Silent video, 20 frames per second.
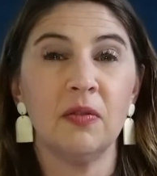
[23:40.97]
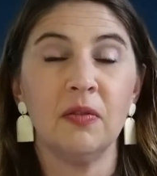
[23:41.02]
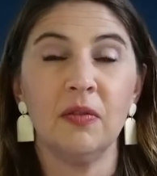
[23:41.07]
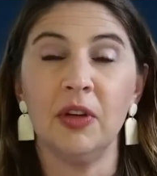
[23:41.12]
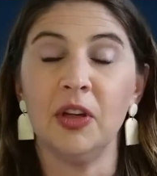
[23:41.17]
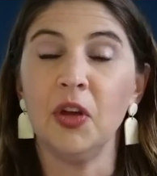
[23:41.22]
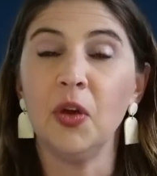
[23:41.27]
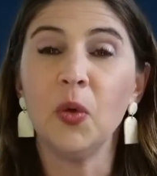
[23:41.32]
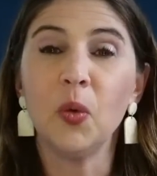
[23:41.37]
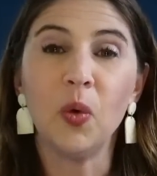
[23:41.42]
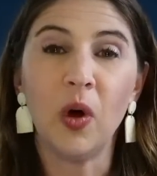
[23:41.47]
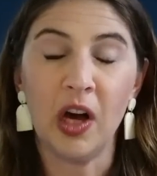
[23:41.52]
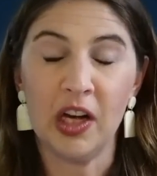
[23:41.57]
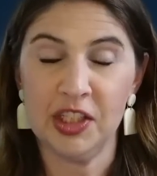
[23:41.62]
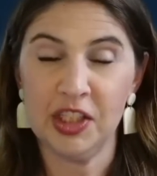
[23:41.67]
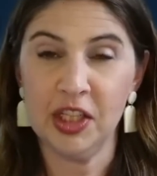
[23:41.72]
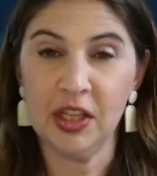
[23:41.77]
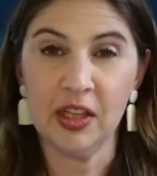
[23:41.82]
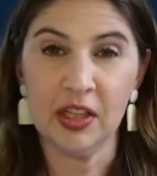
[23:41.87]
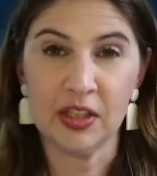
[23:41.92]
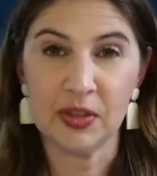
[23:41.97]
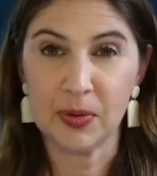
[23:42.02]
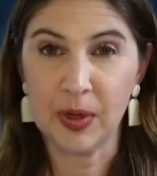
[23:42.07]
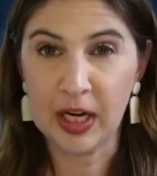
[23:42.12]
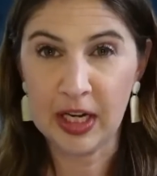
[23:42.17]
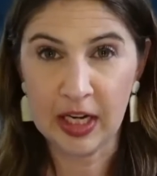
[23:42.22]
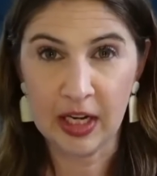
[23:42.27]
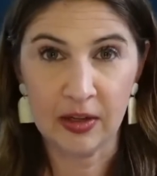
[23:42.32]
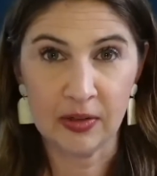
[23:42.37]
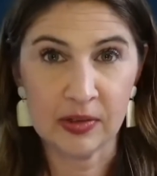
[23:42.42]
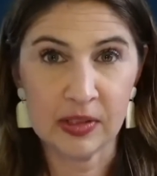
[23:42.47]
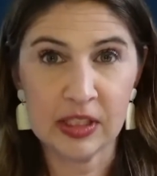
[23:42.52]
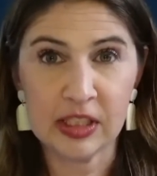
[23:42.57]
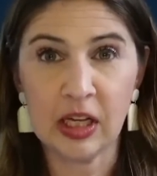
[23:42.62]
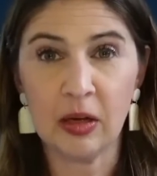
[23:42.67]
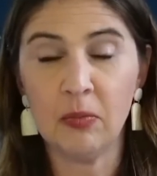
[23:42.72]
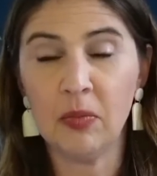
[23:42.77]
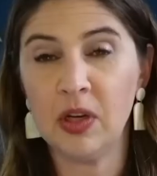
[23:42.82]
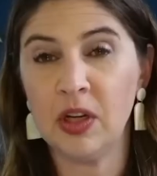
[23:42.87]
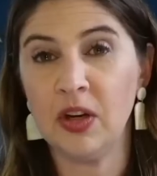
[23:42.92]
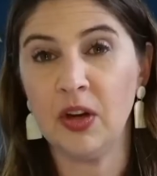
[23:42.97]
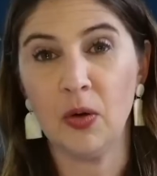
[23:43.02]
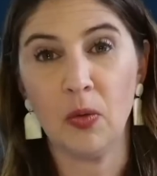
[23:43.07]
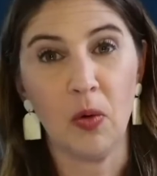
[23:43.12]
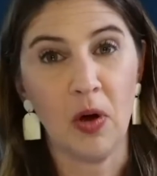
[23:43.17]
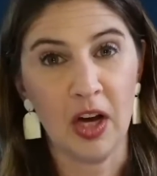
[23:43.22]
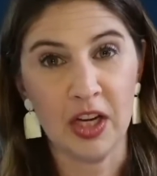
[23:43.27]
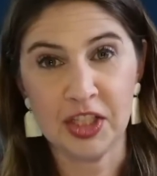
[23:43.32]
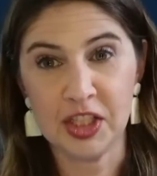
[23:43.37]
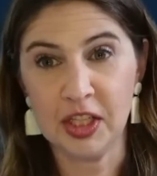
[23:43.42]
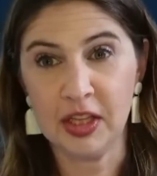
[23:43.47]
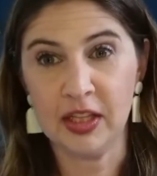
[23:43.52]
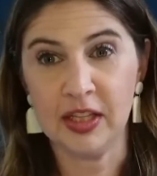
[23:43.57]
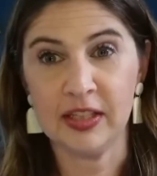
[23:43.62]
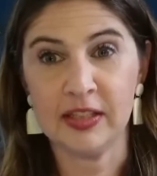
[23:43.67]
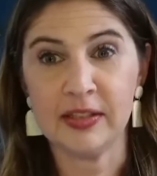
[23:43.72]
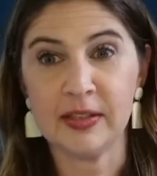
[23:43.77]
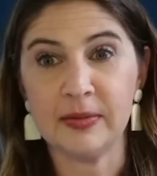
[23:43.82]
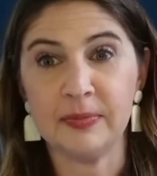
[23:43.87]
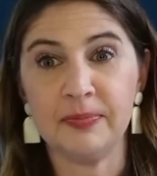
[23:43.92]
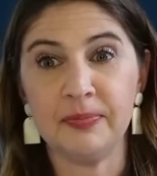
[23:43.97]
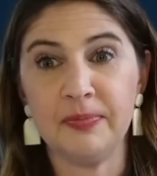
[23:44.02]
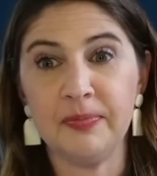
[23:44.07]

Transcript: for you watching this right now, someone you're watching this